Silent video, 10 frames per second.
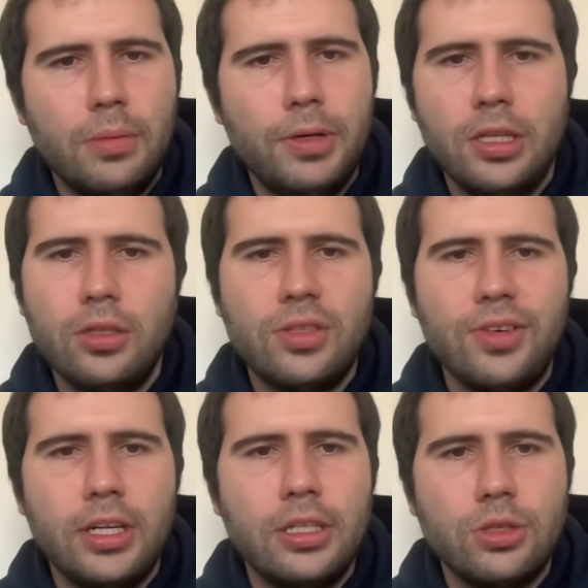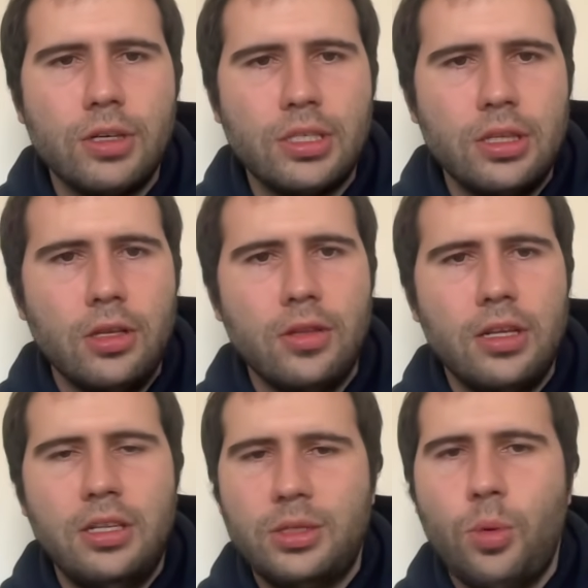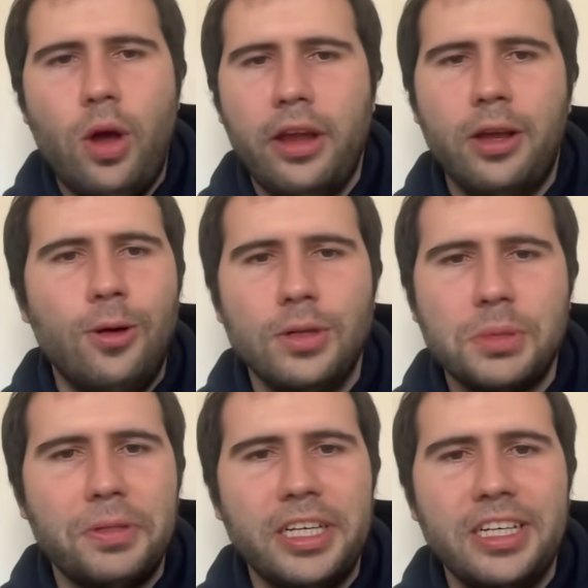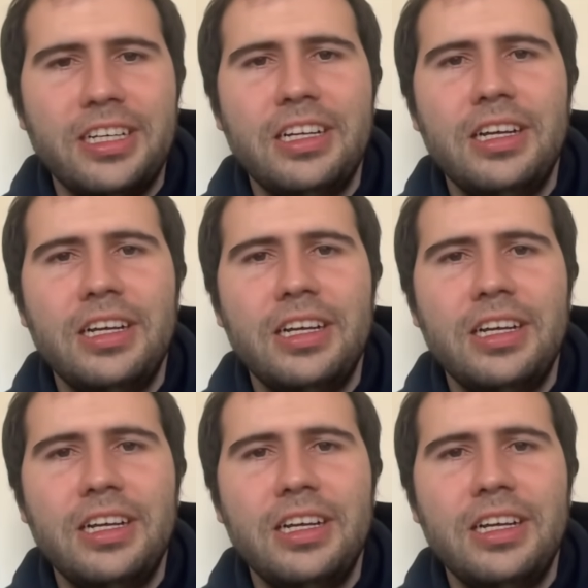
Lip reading: but it looks very interesting, though. That's why I always play it.